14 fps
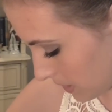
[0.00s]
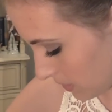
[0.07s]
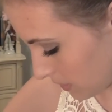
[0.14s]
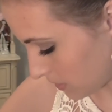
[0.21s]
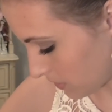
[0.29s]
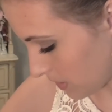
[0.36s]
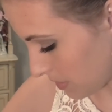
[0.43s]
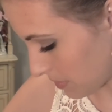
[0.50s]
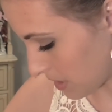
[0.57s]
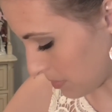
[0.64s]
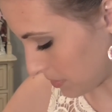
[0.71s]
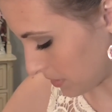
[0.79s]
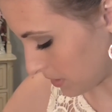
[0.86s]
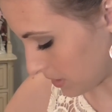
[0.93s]
yeah, let's grab a
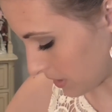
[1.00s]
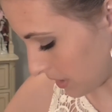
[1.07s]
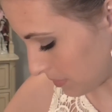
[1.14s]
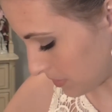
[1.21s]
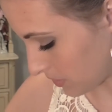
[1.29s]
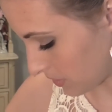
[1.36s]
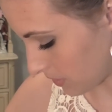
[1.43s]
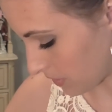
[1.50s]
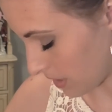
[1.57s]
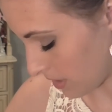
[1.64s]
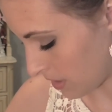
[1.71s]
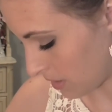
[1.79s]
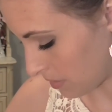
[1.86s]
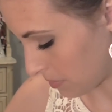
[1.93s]
couple at a time so I don't
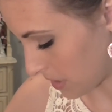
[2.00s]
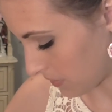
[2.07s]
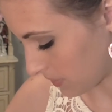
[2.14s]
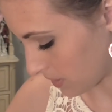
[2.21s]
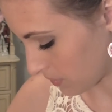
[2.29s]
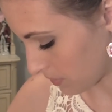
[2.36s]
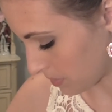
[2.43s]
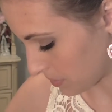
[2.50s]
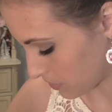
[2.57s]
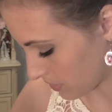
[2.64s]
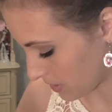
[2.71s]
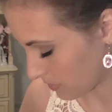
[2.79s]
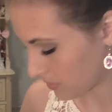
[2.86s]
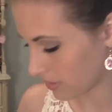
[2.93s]
hate having to
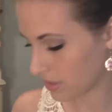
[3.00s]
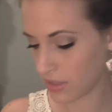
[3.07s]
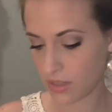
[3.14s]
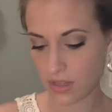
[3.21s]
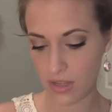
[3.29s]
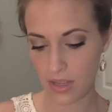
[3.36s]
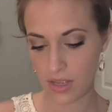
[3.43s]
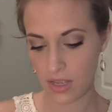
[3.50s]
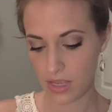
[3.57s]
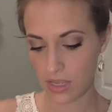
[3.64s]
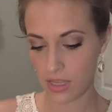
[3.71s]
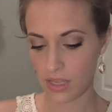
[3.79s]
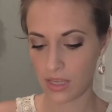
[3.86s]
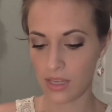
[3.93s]
rummage around.
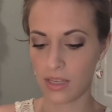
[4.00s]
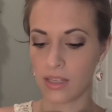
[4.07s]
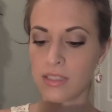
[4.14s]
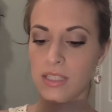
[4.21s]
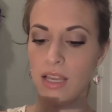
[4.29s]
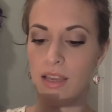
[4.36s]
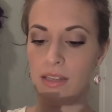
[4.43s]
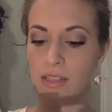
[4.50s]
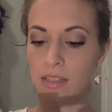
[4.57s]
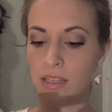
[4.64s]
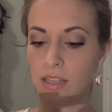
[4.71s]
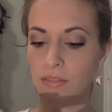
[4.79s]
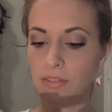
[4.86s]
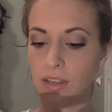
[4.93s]
Is a
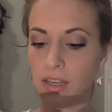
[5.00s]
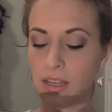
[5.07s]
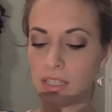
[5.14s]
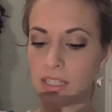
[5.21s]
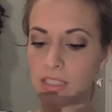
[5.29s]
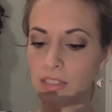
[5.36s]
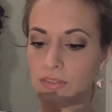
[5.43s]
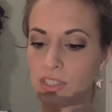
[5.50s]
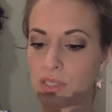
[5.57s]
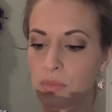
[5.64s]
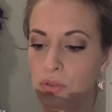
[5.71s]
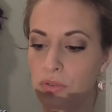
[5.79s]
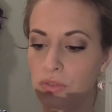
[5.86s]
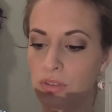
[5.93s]
Nivea Kiss of
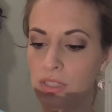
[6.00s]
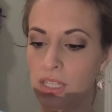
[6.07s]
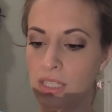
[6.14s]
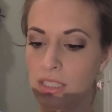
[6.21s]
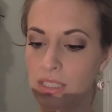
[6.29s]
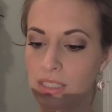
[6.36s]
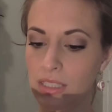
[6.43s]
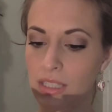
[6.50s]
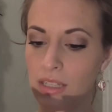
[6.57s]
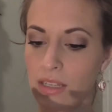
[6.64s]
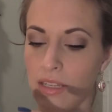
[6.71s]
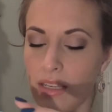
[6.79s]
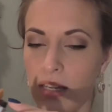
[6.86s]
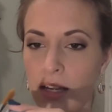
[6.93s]
Smoothness,
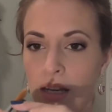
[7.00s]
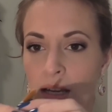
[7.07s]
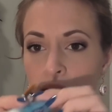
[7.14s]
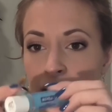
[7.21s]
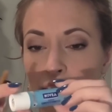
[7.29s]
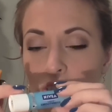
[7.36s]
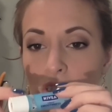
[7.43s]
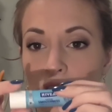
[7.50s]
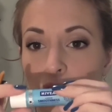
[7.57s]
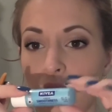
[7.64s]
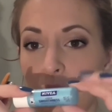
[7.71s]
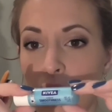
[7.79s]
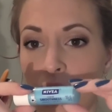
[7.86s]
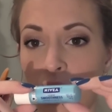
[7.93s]
and it's just a
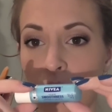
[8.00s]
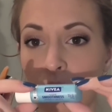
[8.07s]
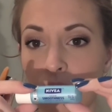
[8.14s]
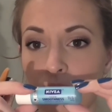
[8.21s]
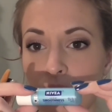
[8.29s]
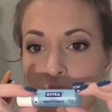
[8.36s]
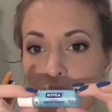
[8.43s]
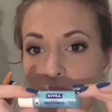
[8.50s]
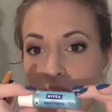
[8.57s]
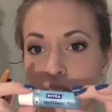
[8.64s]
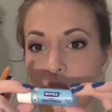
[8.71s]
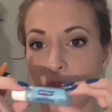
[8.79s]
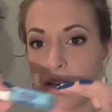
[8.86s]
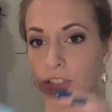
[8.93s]
lip balm.
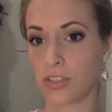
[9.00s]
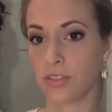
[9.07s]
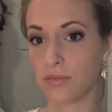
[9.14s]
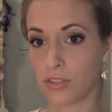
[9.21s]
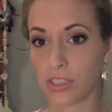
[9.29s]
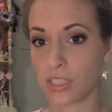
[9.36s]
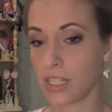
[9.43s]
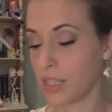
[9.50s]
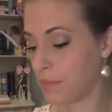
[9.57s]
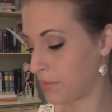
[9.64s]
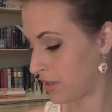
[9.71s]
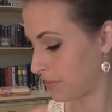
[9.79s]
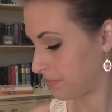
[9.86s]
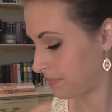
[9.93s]
Nothing special, just a
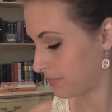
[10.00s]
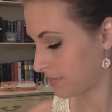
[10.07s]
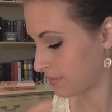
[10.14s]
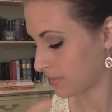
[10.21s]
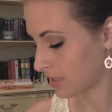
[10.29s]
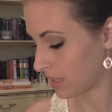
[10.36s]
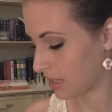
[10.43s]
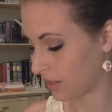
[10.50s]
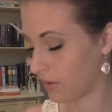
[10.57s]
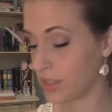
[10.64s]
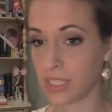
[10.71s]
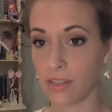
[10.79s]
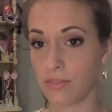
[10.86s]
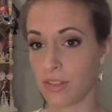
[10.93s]
lip balm. I
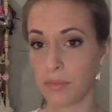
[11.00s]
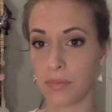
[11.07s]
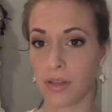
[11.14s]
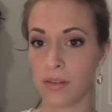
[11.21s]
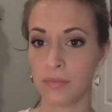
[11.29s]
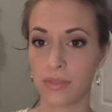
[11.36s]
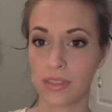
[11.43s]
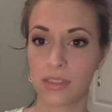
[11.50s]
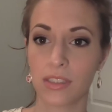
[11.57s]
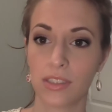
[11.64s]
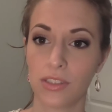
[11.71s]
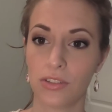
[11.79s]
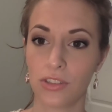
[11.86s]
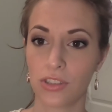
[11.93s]
always have lip balms
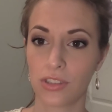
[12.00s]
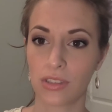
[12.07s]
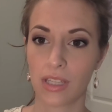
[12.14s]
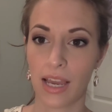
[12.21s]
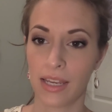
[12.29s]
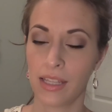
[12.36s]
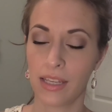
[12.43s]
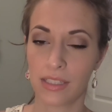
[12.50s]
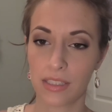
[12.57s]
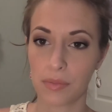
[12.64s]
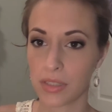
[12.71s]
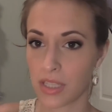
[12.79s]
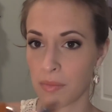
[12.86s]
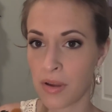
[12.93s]
because I like
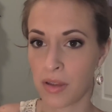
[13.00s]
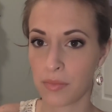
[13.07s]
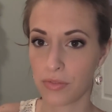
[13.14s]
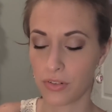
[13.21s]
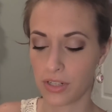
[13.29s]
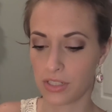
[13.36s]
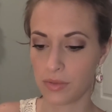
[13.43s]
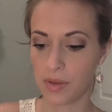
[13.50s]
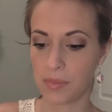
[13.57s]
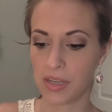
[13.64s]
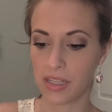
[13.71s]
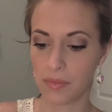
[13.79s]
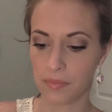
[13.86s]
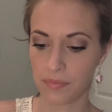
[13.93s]
to put them on before I do my
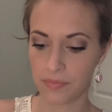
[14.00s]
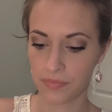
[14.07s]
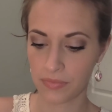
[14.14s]
makeup.